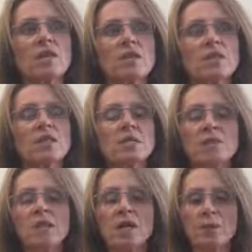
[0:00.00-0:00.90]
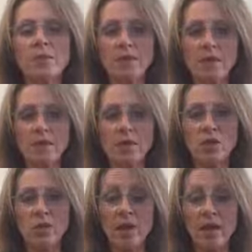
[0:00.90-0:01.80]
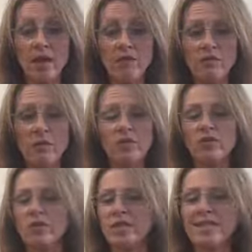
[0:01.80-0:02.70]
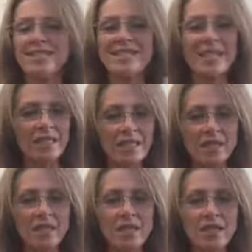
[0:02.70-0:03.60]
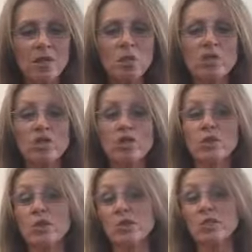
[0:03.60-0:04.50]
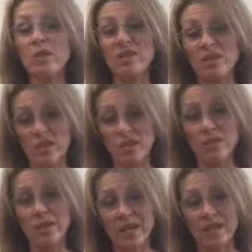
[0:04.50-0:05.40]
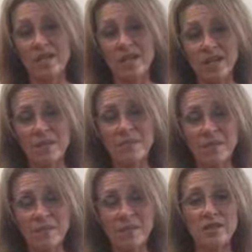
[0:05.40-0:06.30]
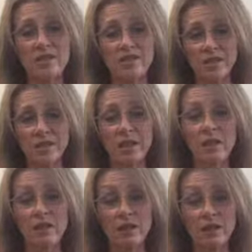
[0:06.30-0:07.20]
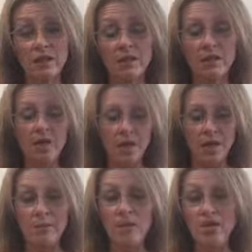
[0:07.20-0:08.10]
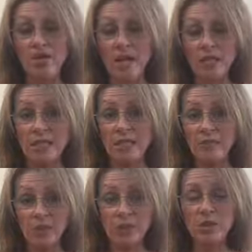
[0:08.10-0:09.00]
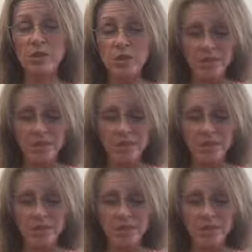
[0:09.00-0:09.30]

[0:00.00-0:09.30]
stomach upset that you have, whether it's a daily thing or just once in a while because you went out and ate a big meal and you feel like ugh, and you're gassy and bloated,